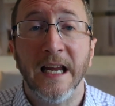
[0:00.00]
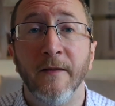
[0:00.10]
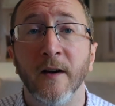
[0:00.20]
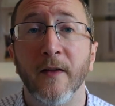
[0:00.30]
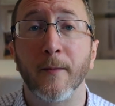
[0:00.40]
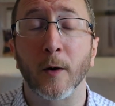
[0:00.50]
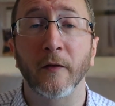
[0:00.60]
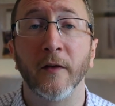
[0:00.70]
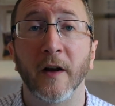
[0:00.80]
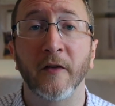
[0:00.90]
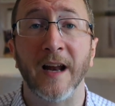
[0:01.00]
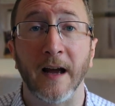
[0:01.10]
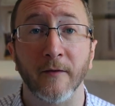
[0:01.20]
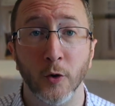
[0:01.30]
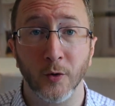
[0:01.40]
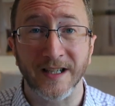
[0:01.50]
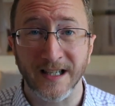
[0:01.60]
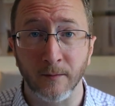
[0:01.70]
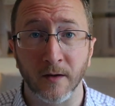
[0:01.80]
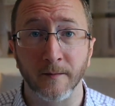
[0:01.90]
even if the person doesn't have new
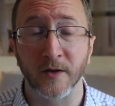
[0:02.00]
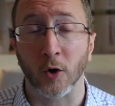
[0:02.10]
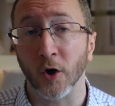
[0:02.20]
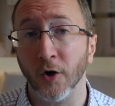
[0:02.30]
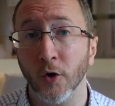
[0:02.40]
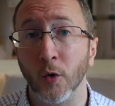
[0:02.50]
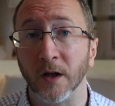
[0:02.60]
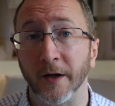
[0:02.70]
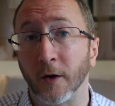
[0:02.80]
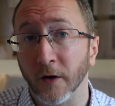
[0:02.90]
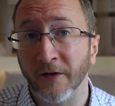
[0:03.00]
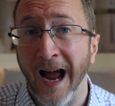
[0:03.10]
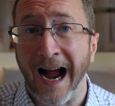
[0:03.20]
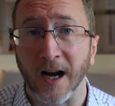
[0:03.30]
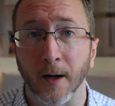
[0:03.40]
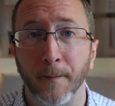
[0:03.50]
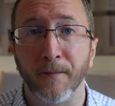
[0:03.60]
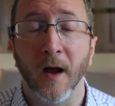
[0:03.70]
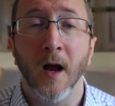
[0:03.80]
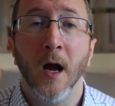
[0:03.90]
symptoms or a new clinical attack.
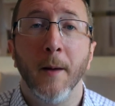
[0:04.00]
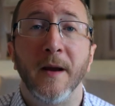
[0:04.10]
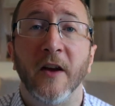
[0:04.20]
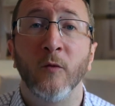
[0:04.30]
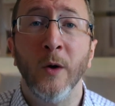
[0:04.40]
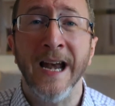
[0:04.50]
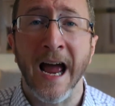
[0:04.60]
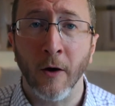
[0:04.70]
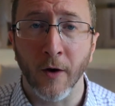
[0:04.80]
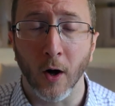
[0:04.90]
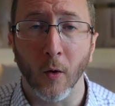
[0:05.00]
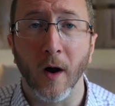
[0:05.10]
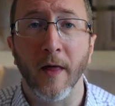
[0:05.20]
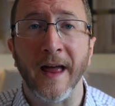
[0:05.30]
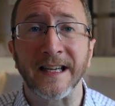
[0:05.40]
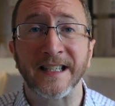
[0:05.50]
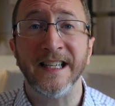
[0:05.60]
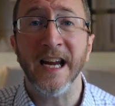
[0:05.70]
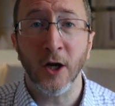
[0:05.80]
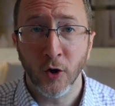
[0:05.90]
Because we now know that
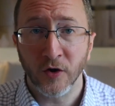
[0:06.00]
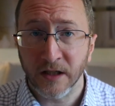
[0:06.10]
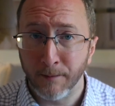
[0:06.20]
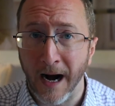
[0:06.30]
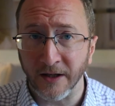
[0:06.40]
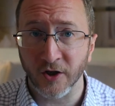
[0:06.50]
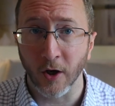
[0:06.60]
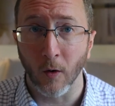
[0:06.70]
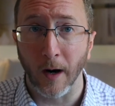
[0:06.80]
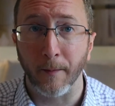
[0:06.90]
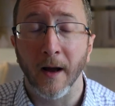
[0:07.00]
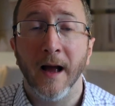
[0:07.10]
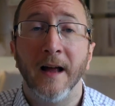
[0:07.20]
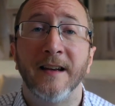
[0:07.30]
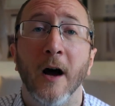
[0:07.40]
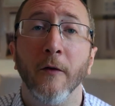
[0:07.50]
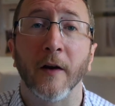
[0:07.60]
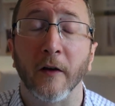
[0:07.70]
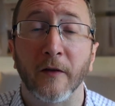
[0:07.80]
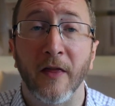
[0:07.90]
seeing new spots show up tells
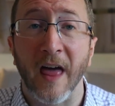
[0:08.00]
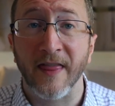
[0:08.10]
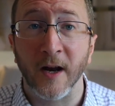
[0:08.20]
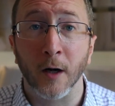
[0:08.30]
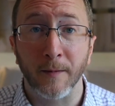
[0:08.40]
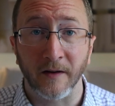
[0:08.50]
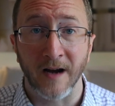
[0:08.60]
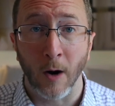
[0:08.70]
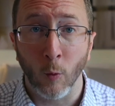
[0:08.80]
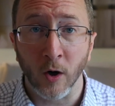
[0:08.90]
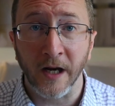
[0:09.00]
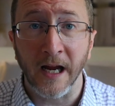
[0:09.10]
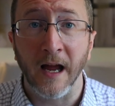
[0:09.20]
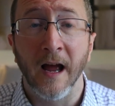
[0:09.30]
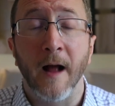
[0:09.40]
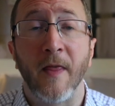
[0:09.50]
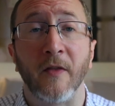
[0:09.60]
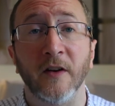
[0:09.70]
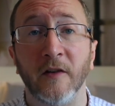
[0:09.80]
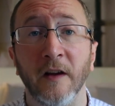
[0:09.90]
us that that therapy is not working,
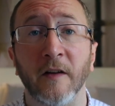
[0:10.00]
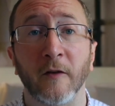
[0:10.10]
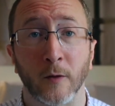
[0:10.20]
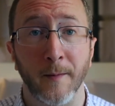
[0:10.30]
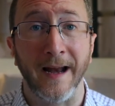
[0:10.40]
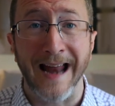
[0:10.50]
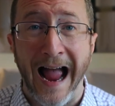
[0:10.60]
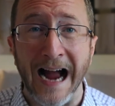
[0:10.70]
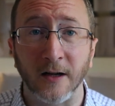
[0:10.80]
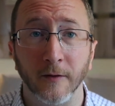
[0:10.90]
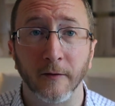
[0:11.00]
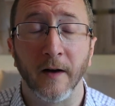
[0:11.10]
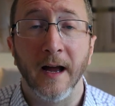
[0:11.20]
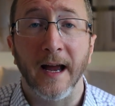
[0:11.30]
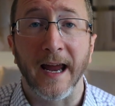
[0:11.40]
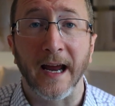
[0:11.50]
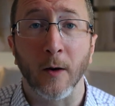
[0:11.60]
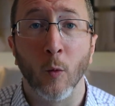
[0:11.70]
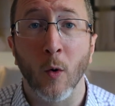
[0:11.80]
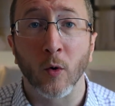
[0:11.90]
that the disease has remained active,
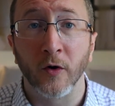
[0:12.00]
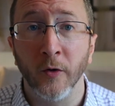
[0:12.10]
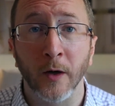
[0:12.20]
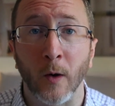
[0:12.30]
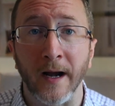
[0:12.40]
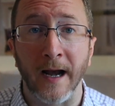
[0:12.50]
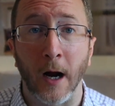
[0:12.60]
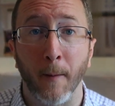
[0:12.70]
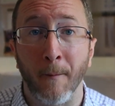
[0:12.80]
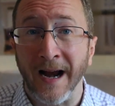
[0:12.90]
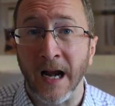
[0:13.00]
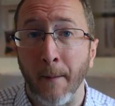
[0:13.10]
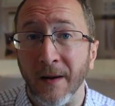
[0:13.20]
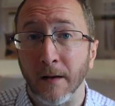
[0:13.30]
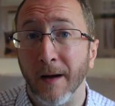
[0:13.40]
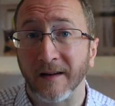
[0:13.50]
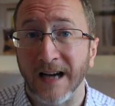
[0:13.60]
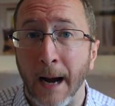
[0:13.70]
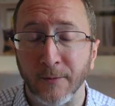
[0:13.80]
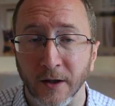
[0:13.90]
and what we're doing right now might not be the
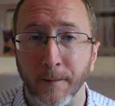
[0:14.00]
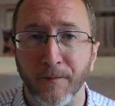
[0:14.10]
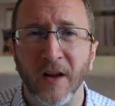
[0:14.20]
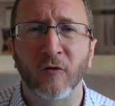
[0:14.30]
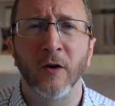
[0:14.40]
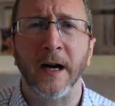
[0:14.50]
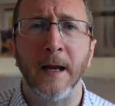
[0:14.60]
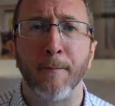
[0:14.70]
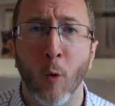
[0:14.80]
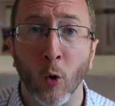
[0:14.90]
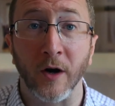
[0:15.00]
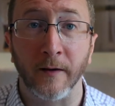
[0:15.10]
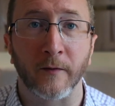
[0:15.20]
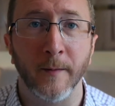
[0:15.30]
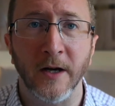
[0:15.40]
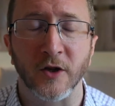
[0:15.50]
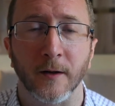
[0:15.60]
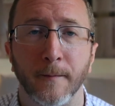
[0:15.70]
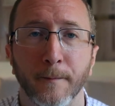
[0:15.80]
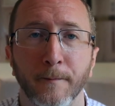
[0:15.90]
best option. It's very important
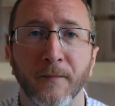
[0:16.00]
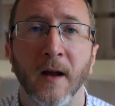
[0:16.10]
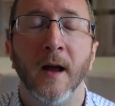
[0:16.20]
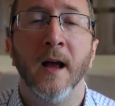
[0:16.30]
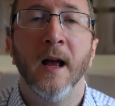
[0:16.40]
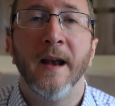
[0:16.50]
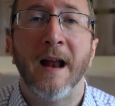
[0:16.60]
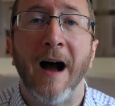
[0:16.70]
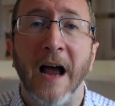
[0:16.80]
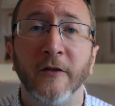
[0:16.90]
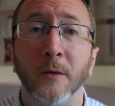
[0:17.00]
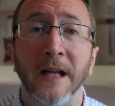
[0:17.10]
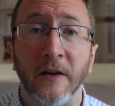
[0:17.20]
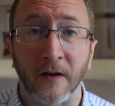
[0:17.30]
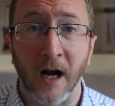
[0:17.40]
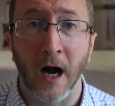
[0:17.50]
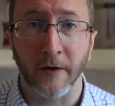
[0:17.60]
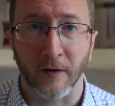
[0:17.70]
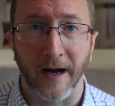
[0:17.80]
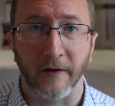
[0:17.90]
information. Now, as it relates to
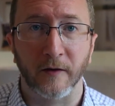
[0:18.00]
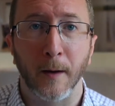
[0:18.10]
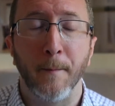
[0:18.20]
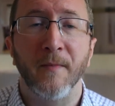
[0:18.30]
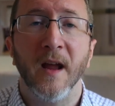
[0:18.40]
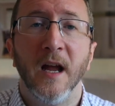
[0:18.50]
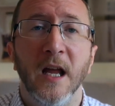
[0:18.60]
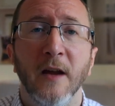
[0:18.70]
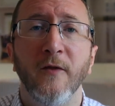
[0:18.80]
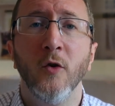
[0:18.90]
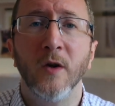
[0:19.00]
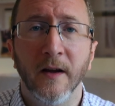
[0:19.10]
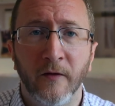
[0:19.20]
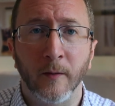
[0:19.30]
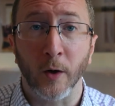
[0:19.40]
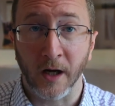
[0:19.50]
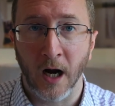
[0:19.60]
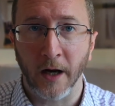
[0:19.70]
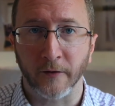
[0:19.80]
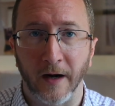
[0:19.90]
contrast, if you give someone
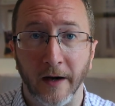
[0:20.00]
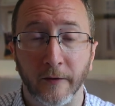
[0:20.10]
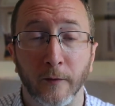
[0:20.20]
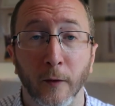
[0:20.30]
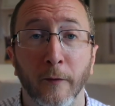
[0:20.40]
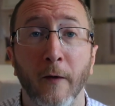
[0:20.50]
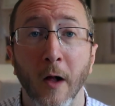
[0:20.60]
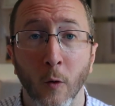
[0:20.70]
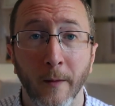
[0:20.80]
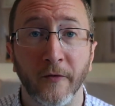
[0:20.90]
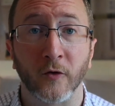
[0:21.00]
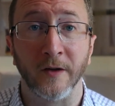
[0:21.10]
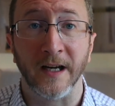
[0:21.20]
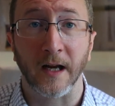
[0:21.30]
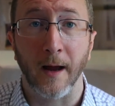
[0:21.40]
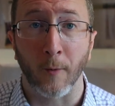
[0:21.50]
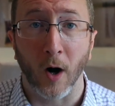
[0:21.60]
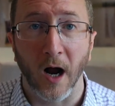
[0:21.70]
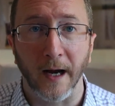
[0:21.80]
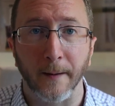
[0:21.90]
contrast for a follow-up screening
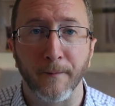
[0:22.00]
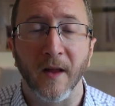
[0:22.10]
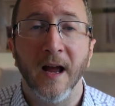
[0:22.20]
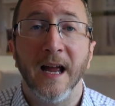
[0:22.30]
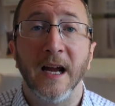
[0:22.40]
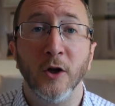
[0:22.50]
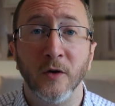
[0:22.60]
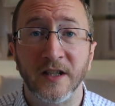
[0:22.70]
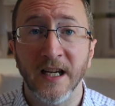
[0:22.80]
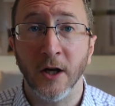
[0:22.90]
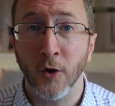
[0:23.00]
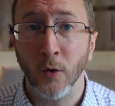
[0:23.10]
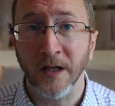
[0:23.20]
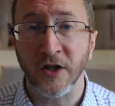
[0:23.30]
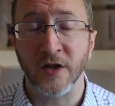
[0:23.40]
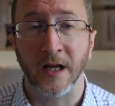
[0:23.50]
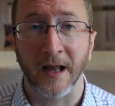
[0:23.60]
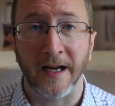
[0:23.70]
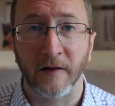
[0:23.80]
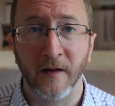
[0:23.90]
MRI, and you see a new lesion
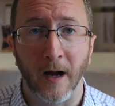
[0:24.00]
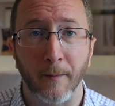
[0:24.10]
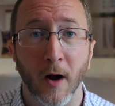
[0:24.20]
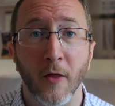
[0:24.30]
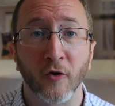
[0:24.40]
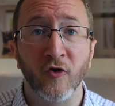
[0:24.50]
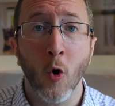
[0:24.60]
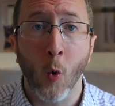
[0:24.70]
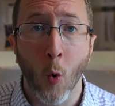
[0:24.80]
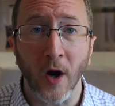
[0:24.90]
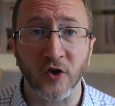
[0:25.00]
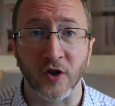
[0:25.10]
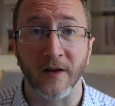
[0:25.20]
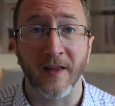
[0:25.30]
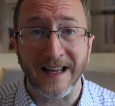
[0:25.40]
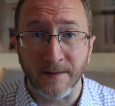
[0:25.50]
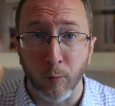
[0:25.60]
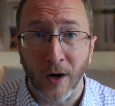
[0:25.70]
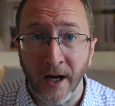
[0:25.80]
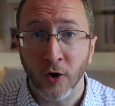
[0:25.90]
that lights up, there's no question that that's
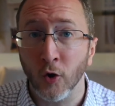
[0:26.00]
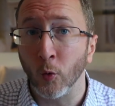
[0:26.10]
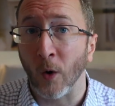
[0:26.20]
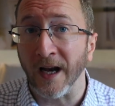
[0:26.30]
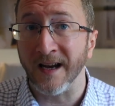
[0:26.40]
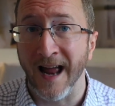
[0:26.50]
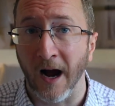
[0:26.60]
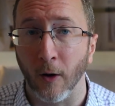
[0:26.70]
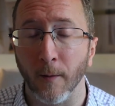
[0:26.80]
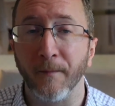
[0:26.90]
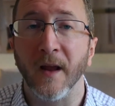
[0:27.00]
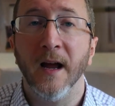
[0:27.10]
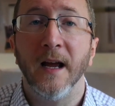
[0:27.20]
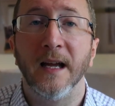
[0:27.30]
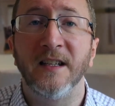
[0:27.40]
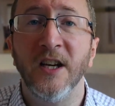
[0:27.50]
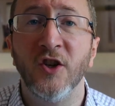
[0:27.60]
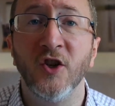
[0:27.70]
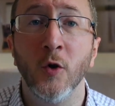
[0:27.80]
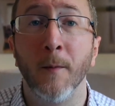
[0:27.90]
brand new right now. It
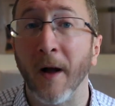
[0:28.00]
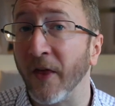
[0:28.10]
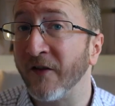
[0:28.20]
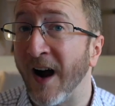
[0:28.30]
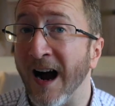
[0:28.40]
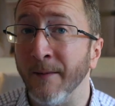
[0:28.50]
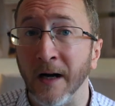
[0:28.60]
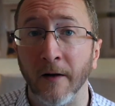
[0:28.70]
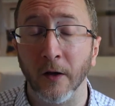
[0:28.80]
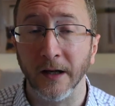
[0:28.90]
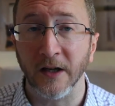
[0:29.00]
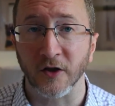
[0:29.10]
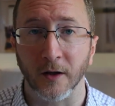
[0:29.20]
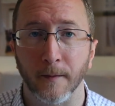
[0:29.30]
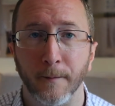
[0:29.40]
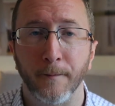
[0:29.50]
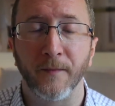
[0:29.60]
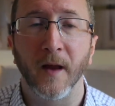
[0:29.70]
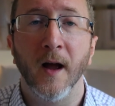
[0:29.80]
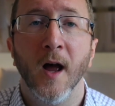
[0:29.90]
teaches you about the timing of the lesion.
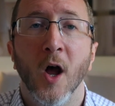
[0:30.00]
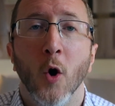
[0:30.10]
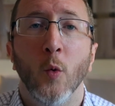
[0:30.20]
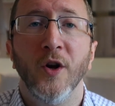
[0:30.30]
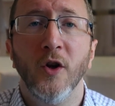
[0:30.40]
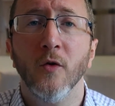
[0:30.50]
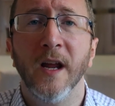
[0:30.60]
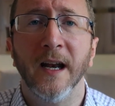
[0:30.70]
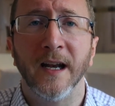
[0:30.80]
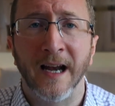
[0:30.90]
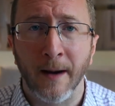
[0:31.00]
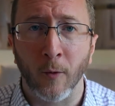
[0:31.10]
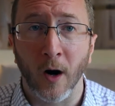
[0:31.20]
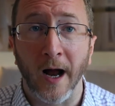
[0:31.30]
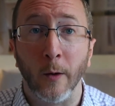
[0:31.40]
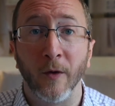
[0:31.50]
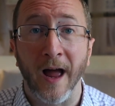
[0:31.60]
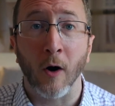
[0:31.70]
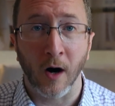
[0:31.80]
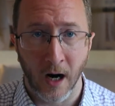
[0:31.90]
When you get an MRI
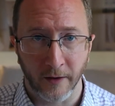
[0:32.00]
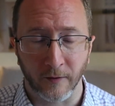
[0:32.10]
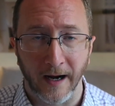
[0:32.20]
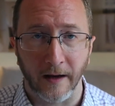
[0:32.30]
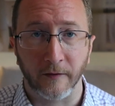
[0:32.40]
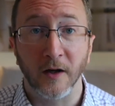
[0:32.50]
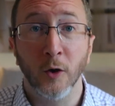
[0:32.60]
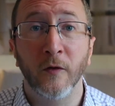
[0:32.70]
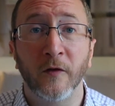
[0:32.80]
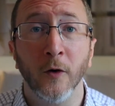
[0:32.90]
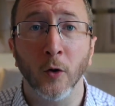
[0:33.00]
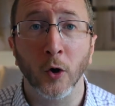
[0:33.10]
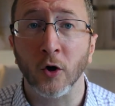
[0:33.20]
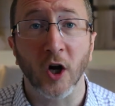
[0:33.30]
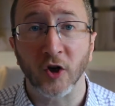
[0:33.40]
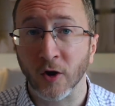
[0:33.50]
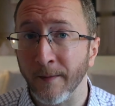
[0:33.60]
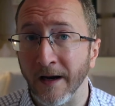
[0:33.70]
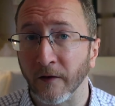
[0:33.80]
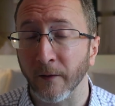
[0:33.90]
without contrast, you still learn a
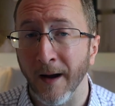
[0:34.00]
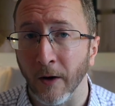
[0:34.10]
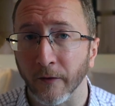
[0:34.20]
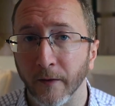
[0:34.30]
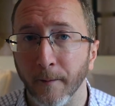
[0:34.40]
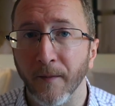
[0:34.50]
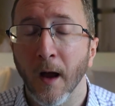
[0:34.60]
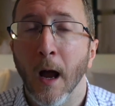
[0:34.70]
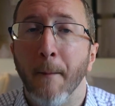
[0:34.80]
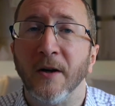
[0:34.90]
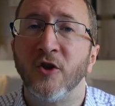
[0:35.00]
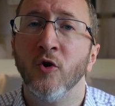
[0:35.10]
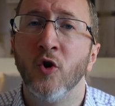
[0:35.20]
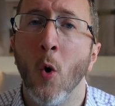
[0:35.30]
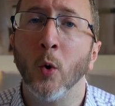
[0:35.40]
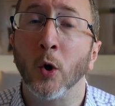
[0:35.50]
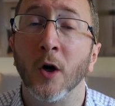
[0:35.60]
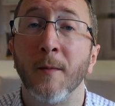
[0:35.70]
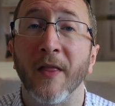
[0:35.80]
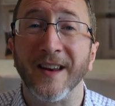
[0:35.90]
tremendous amount, but you don't
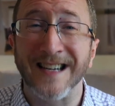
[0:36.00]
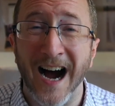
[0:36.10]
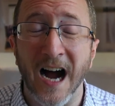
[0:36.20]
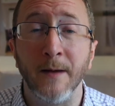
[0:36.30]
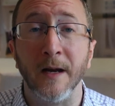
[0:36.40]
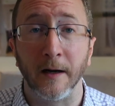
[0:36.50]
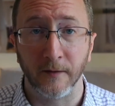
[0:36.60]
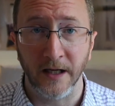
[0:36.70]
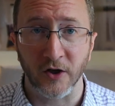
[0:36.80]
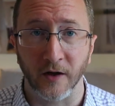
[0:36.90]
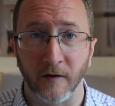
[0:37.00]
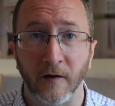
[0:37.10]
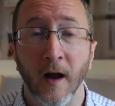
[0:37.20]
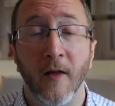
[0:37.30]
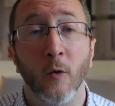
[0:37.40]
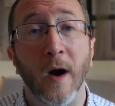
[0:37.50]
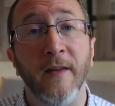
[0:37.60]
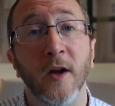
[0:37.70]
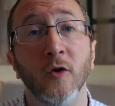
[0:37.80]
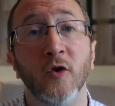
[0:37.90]
learn about the timing of lesions the
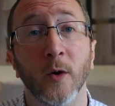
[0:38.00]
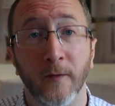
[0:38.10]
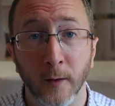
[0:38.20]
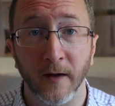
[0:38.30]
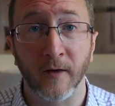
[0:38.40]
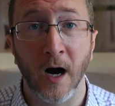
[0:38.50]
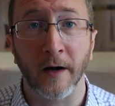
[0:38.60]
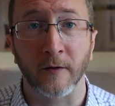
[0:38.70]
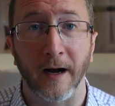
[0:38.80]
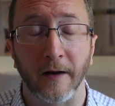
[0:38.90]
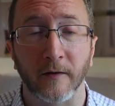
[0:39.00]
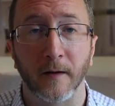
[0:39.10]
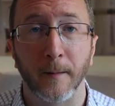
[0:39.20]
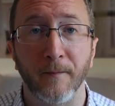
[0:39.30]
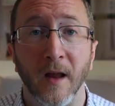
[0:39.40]
way that you do if you give contrast.